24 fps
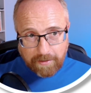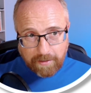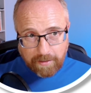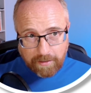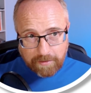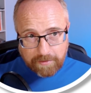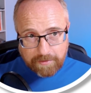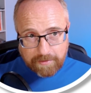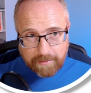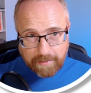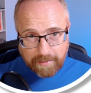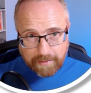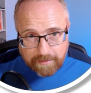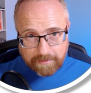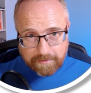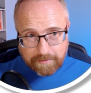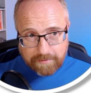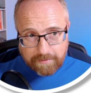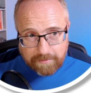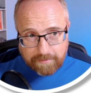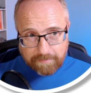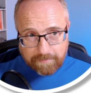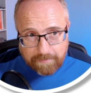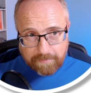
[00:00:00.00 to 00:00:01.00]

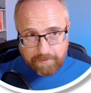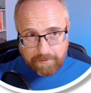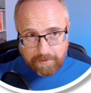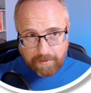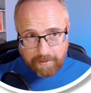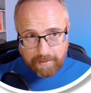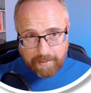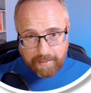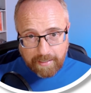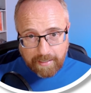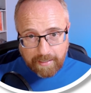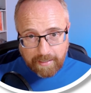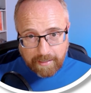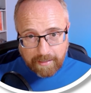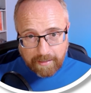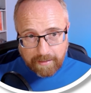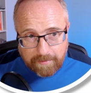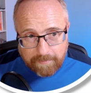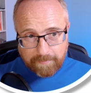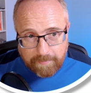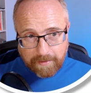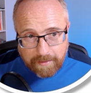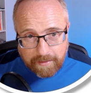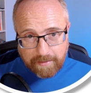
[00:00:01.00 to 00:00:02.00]
AltText.ai.
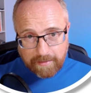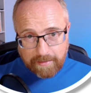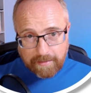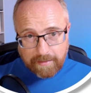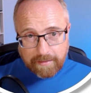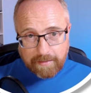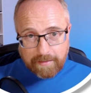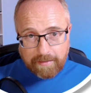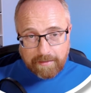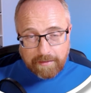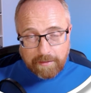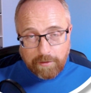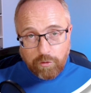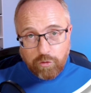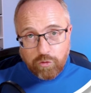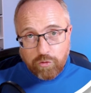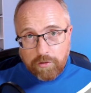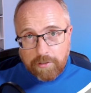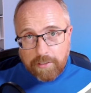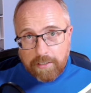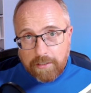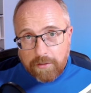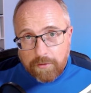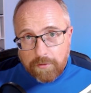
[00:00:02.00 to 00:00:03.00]
A little
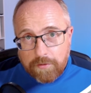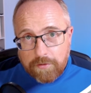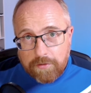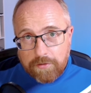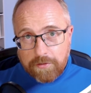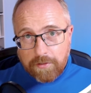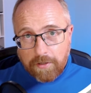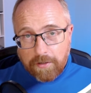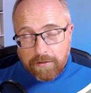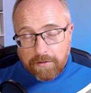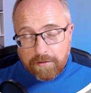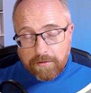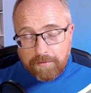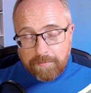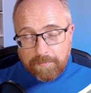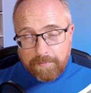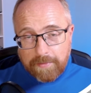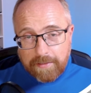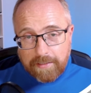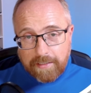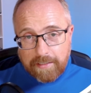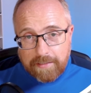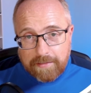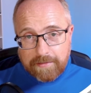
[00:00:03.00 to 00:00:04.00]
tricky to install
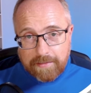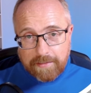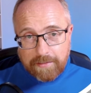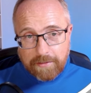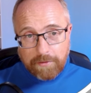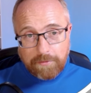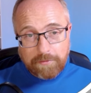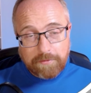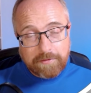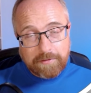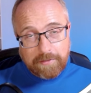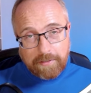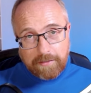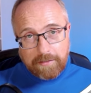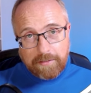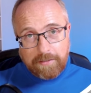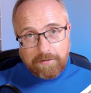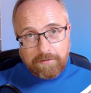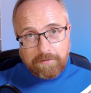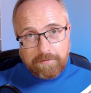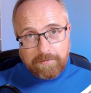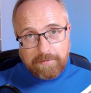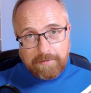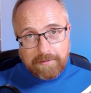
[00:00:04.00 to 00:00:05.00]
because they don't tell
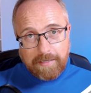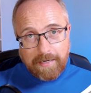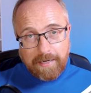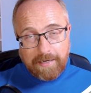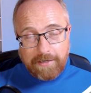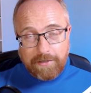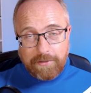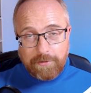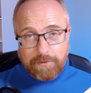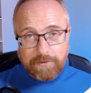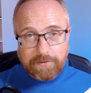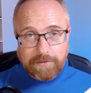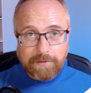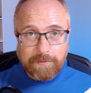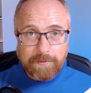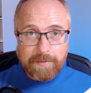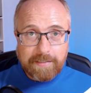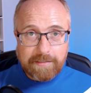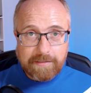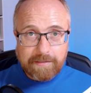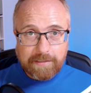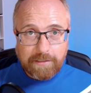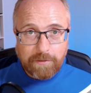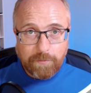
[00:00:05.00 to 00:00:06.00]
you how to do it so
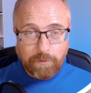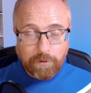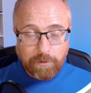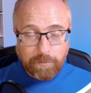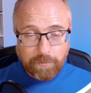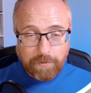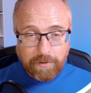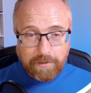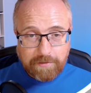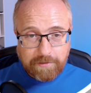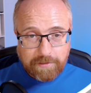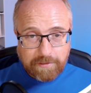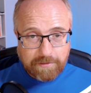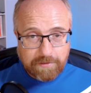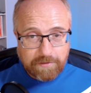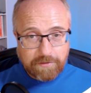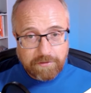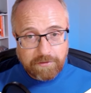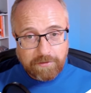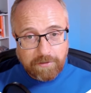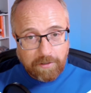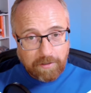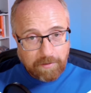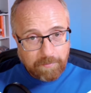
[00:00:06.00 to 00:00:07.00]
easily on WordPress. Just
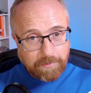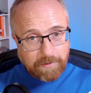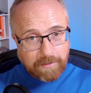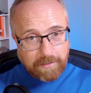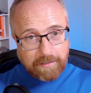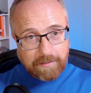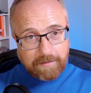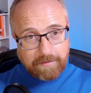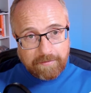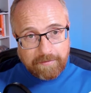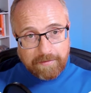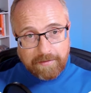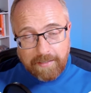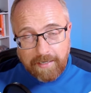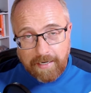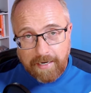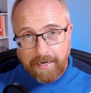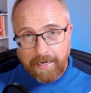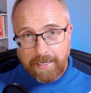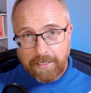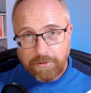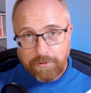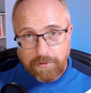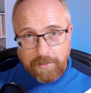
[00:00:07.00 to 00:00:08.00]
install the plugin,
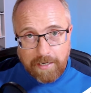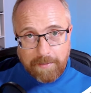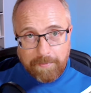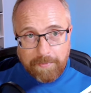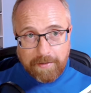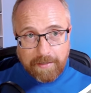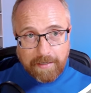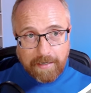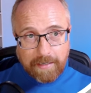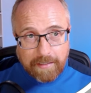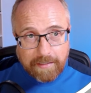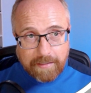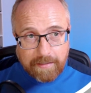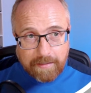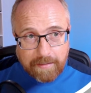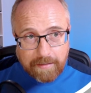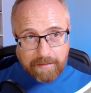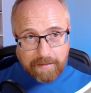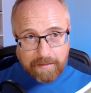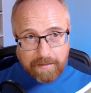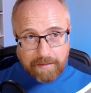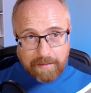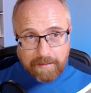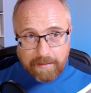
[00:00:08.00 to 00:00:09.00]
add your API
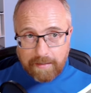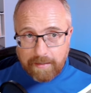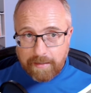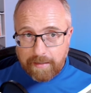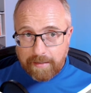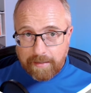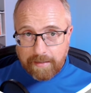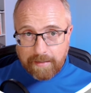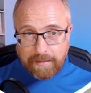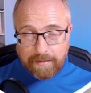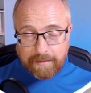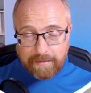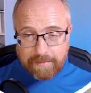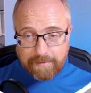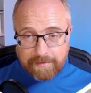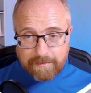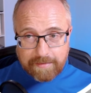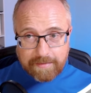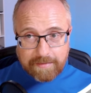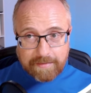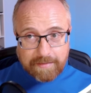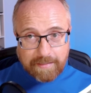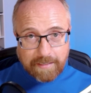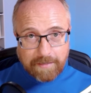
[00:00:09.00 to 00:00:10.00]
key,
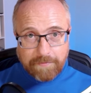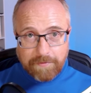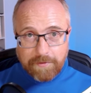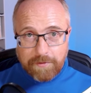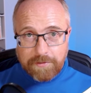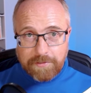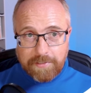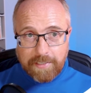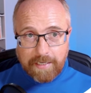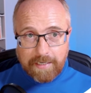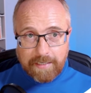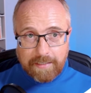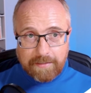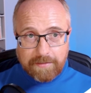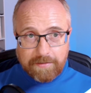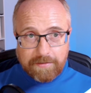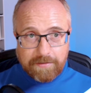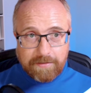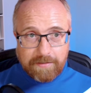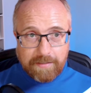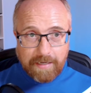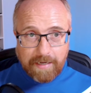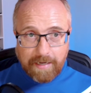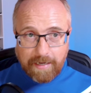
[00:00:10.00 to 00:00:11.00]
set a few
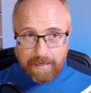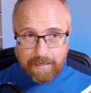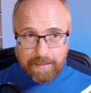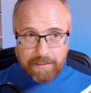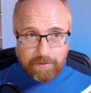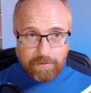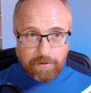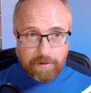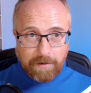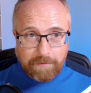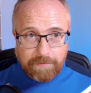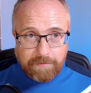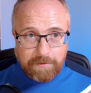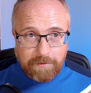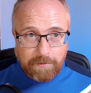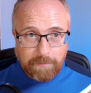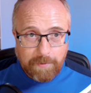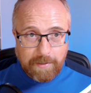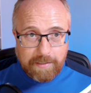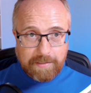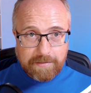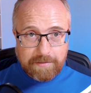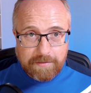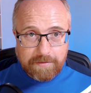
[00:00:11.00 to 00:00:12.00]
settings, and you're off to the
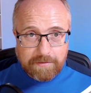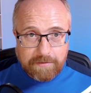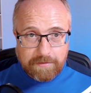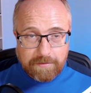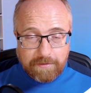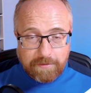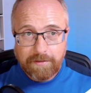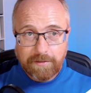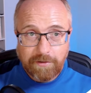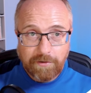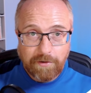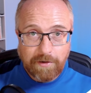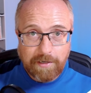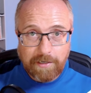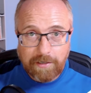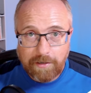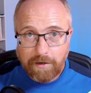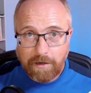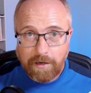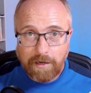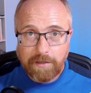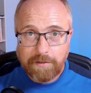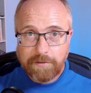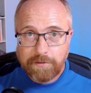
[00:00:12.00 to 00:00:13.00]
races,
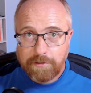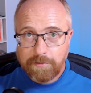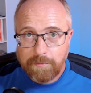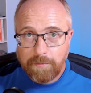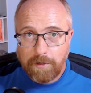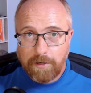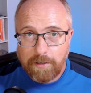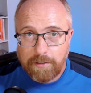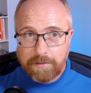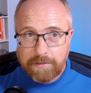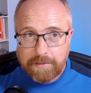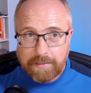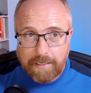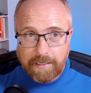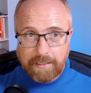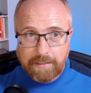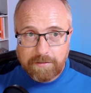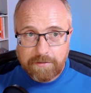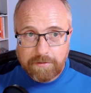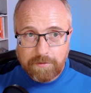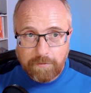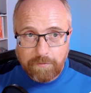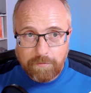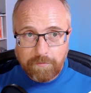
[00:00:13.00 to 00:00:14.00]
creating awesome alt
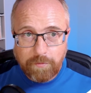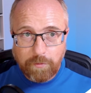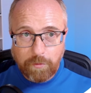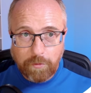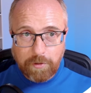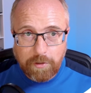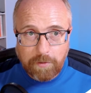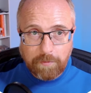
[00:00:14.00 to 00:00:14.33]
text for your